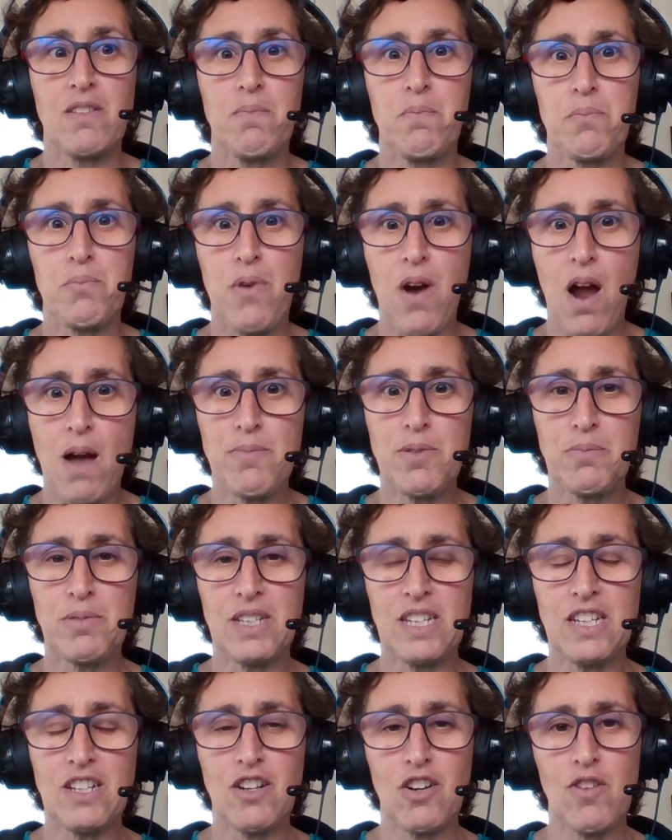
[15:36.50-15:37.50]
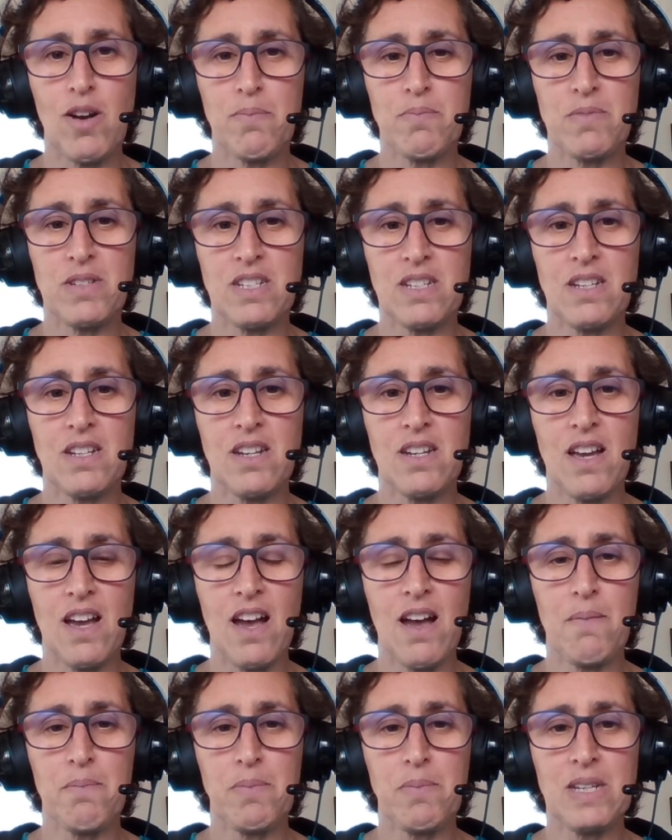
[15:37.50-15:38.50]
probably corrupted
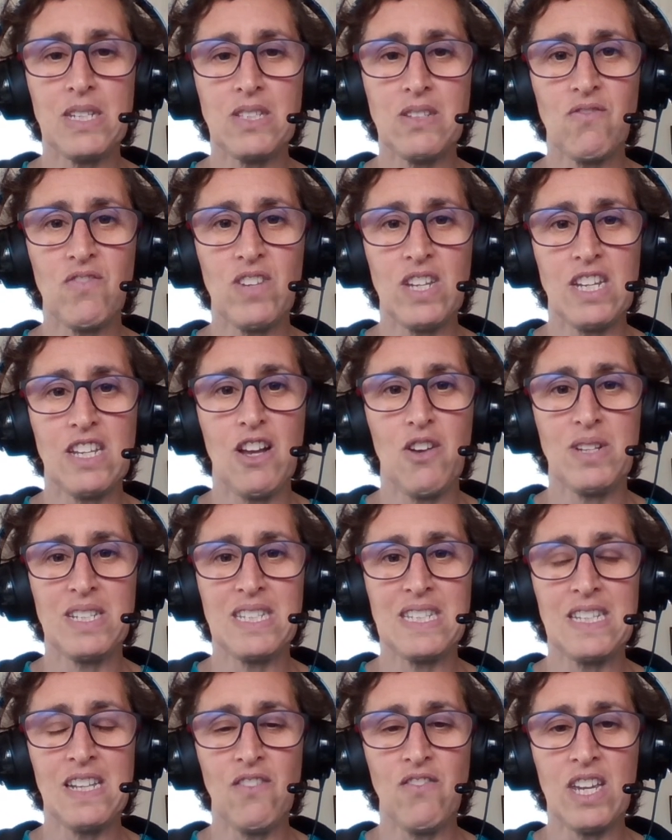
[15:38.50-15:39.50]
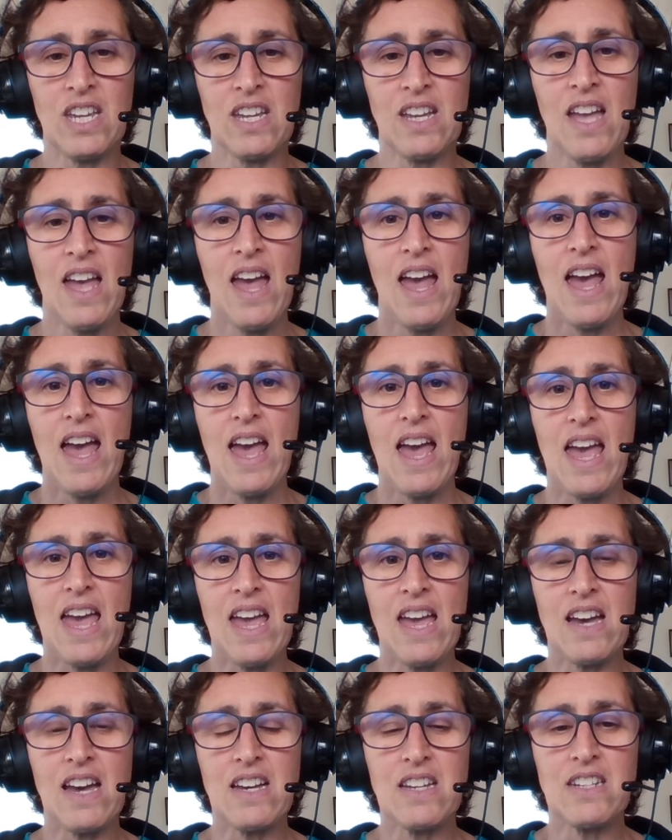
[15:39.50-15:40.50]
piece of video is living.
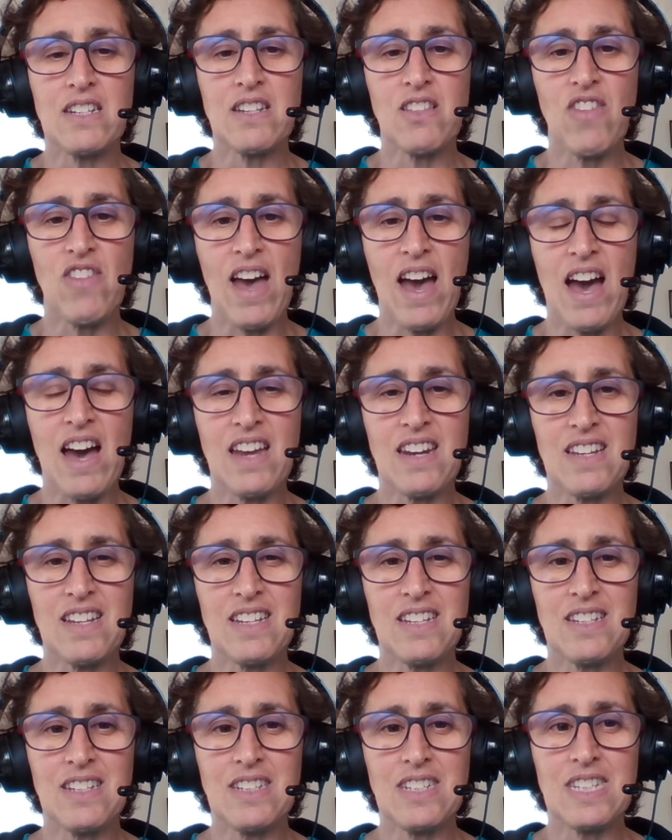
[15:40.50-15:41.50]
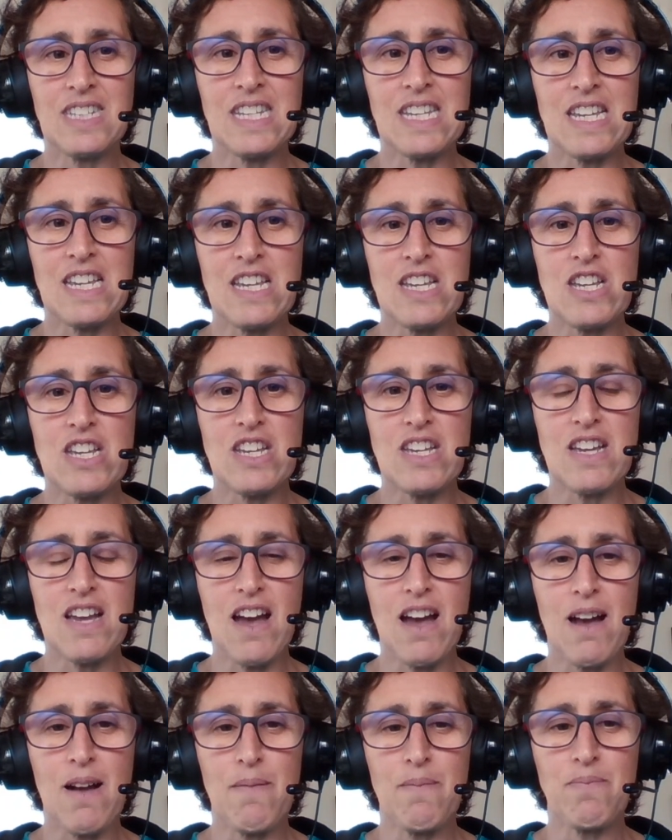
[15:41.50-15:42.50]
And that is the
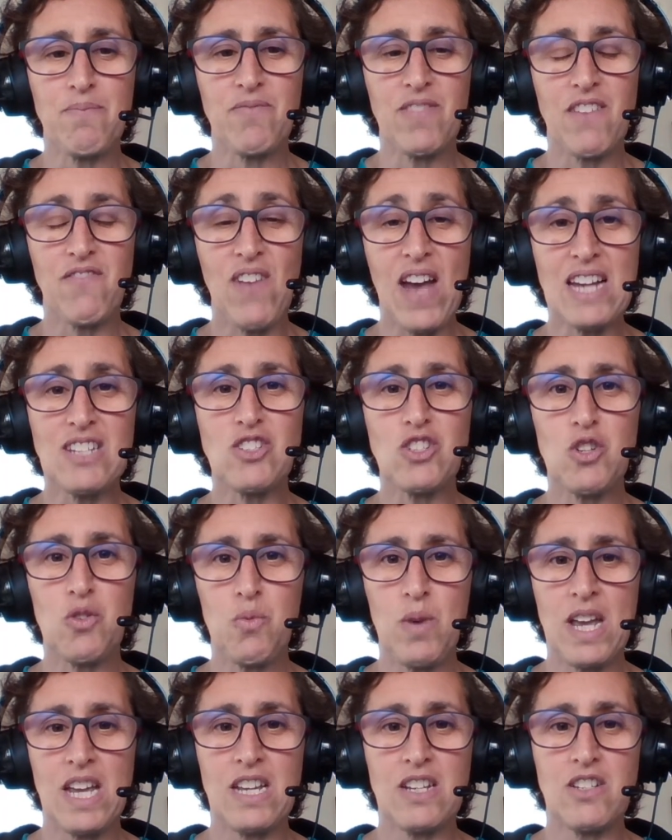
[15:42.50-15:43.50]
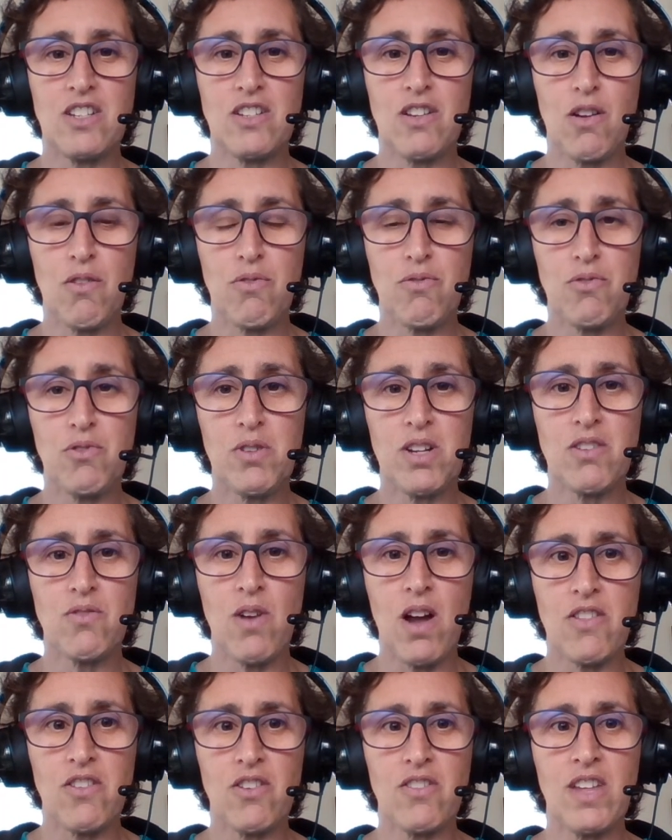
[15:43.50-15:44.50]
faster way to go through it
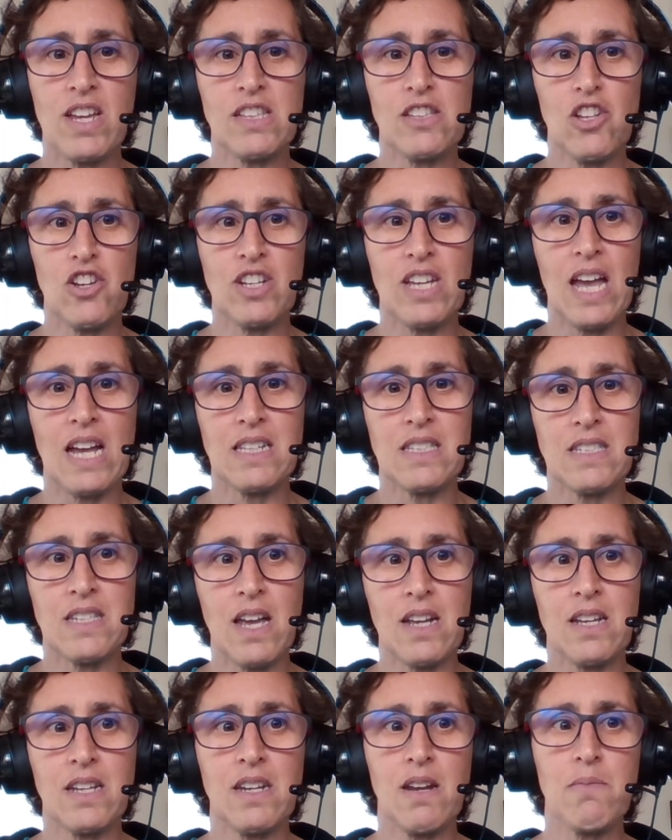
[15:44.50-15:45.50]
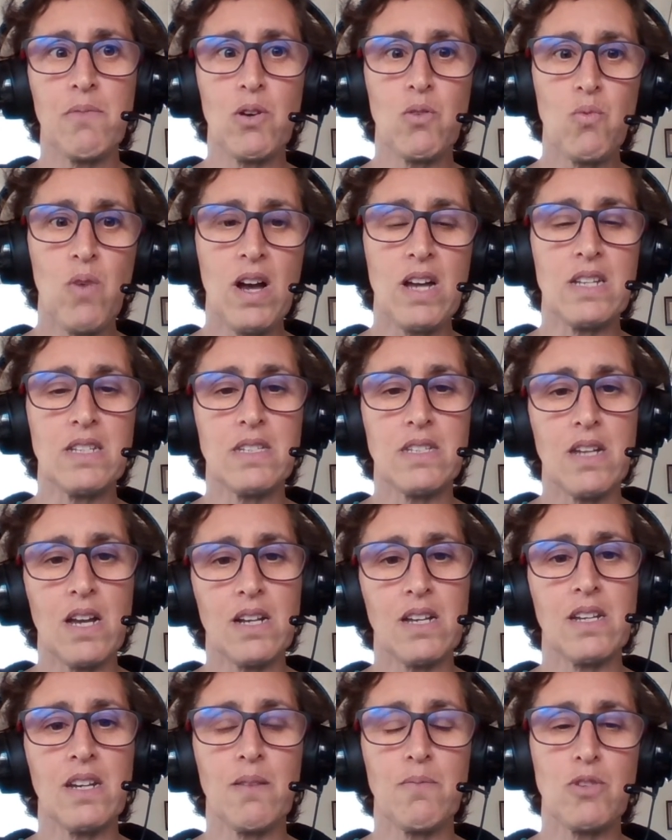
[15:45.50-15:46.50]
rather than look at second number 1,
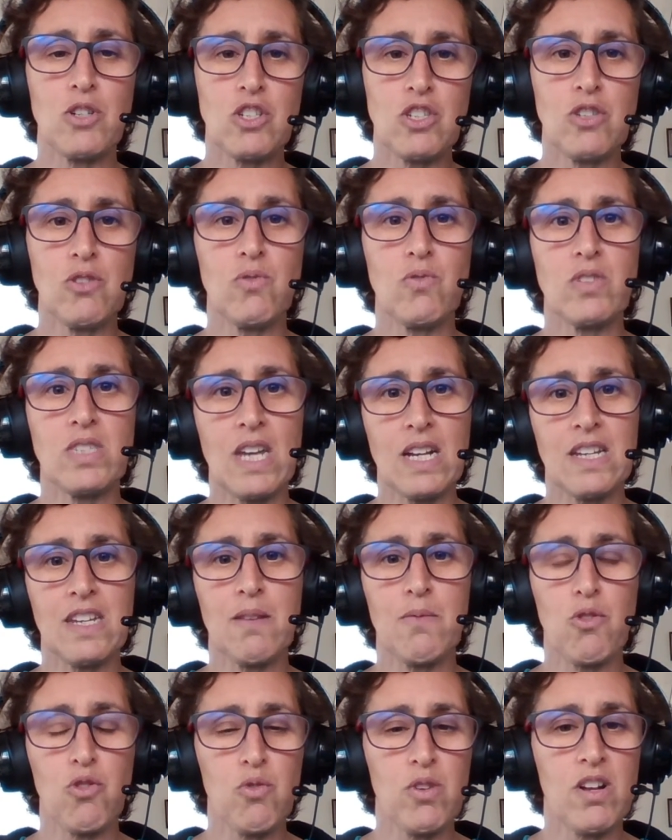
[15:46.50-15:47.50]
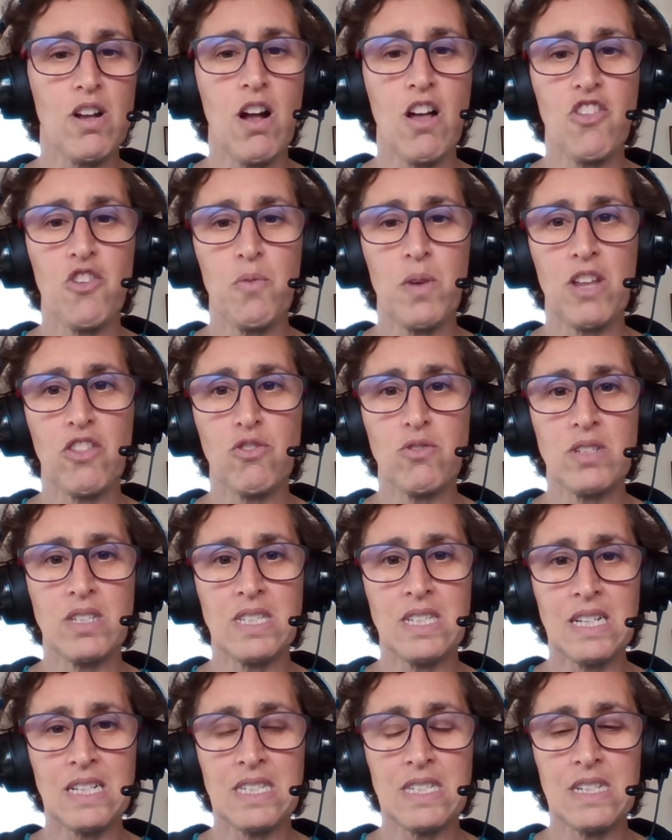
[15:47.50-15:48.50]
second number 2, second number 3, all the way through
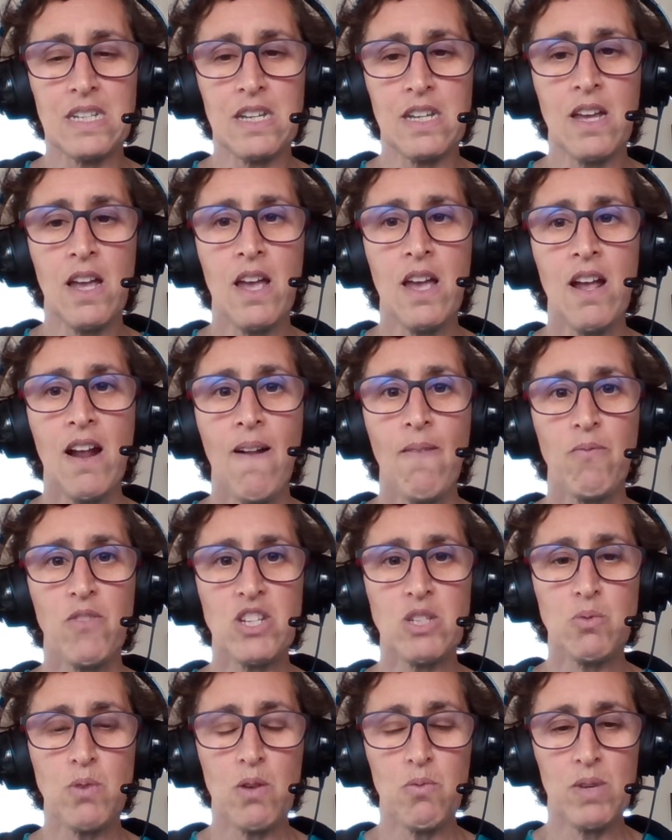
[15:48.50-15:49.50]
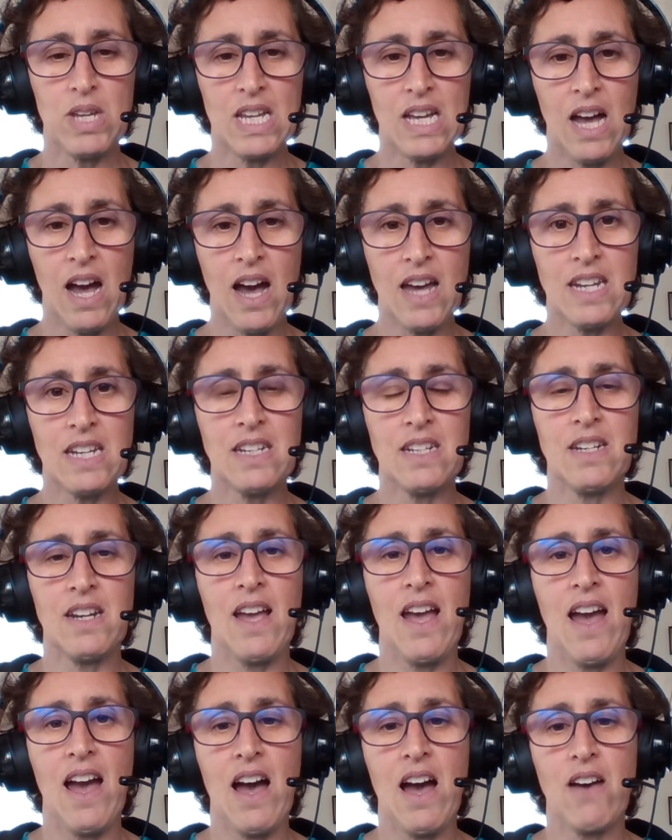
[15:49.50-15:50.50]
60. This way we cut it in
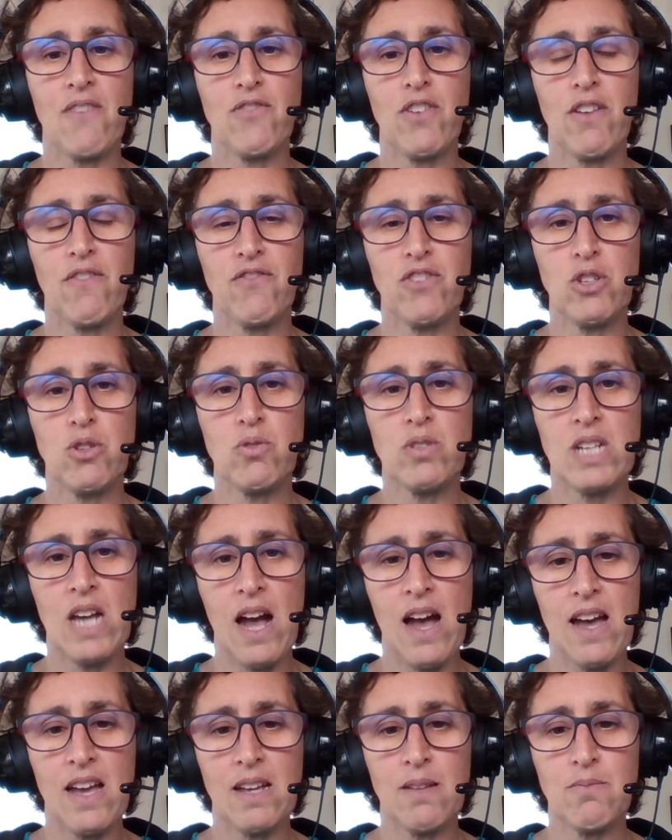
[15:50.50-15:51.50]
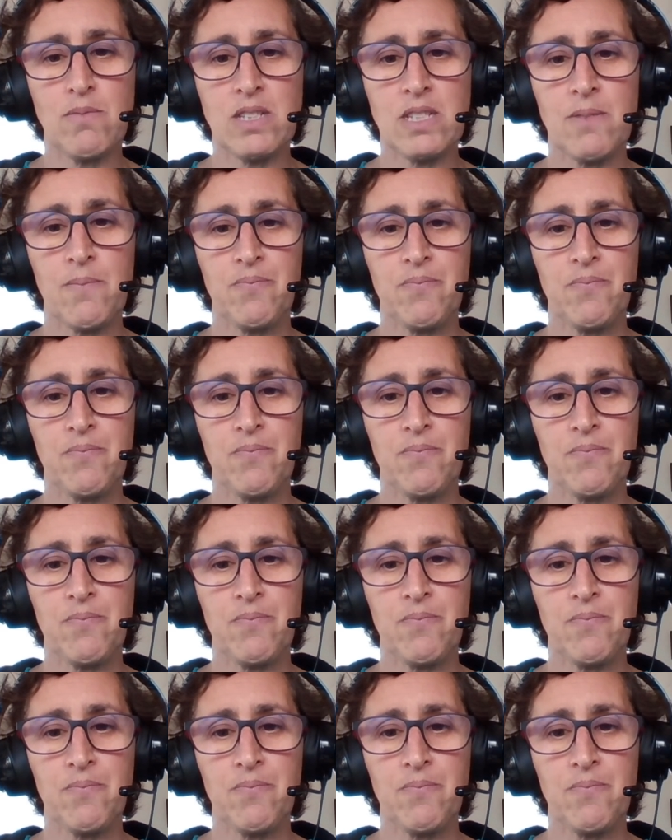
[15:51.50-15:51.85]
half a few times